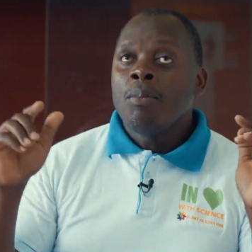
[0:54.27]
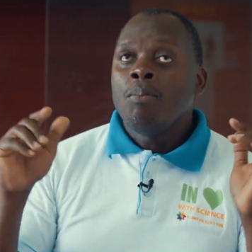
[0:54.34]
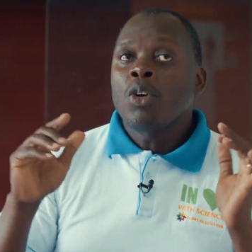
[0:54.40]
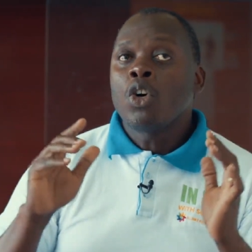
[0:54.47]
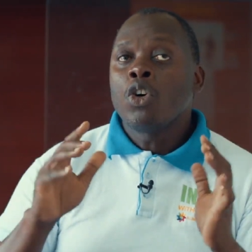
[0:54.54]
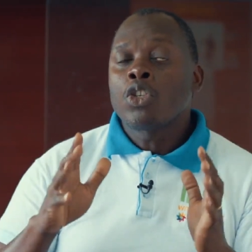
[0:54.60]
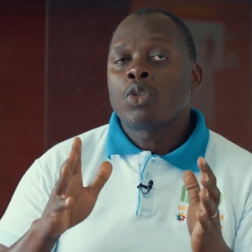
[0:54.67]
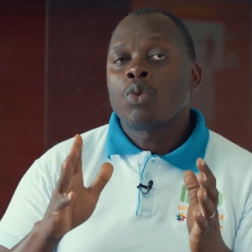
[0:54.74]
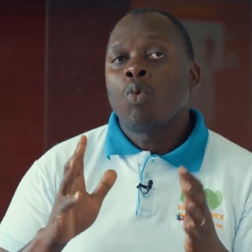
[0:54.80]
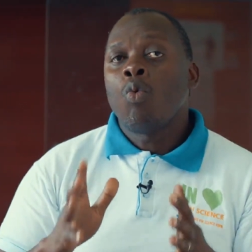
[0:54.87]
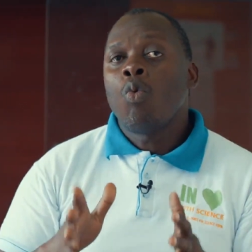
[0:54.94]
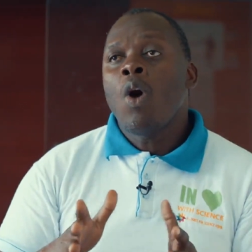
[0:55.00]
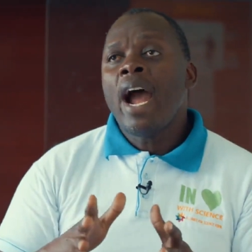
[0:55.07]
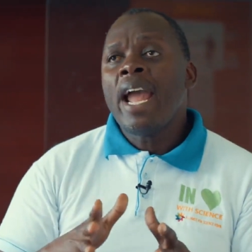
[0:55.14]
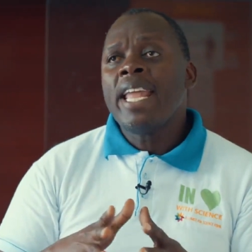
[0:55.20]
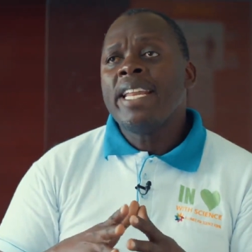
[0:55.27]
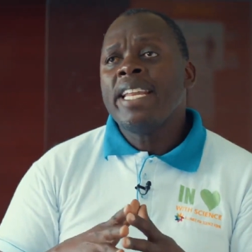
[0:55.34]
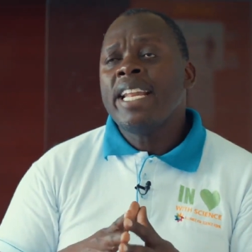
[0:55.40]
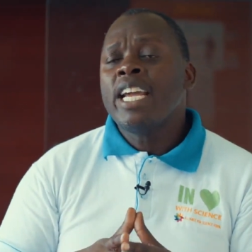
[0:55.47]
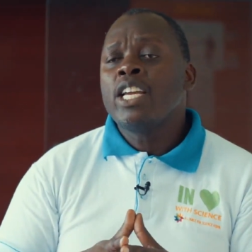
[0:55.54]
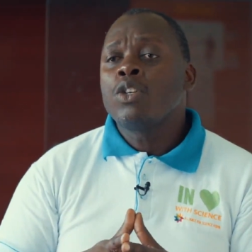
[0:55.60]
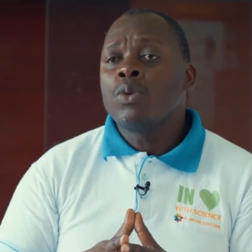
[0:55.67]
Because why did
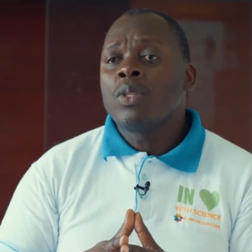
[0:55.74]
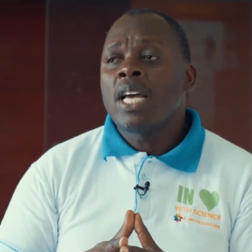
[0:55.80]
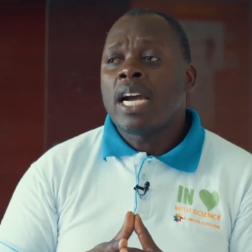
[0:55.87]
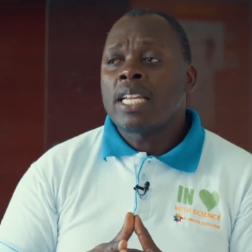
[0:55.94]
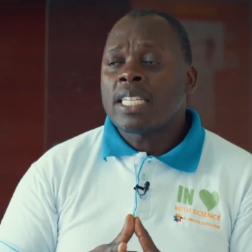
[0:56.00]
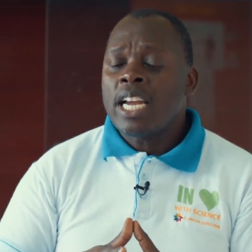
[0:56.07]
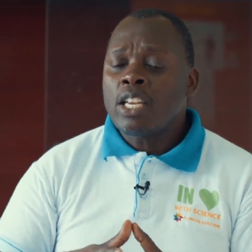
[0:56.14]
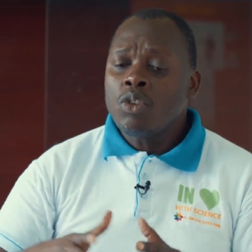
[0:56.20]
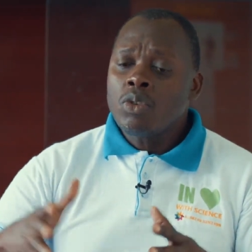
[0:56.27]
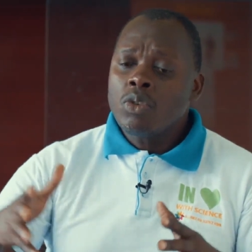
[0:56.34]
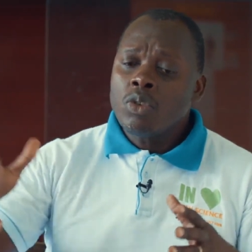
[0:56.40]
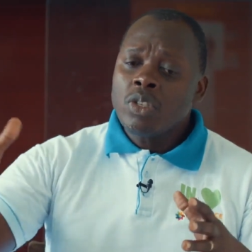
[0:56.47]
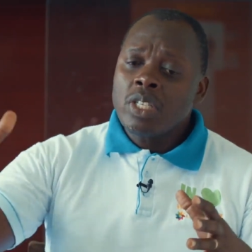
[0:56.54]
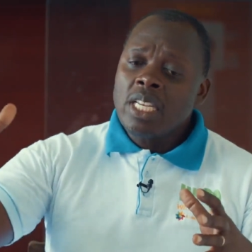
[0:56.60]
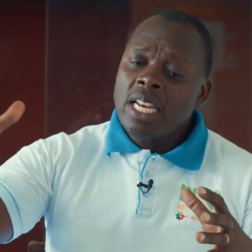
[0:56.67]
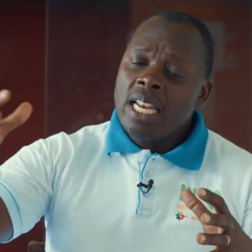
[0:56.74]
I do that? I used to see